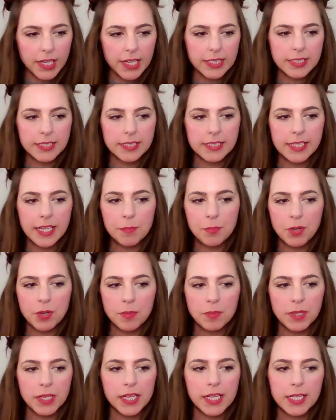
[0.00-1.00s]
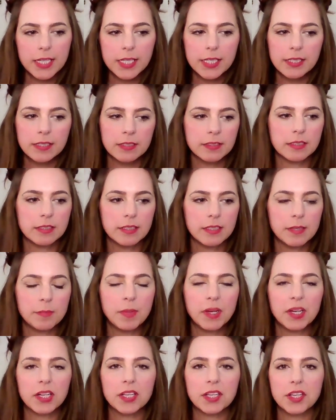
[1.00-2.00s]
I'd say probably
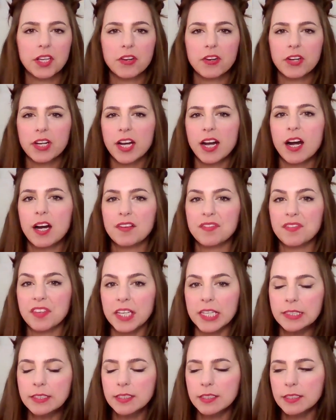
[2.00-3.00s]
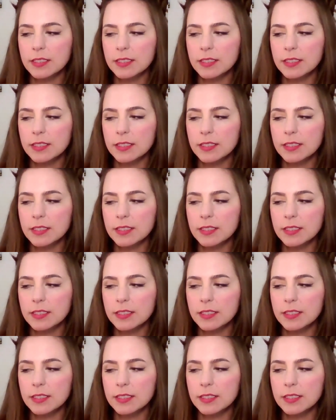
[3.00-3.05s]
about a year and a half in.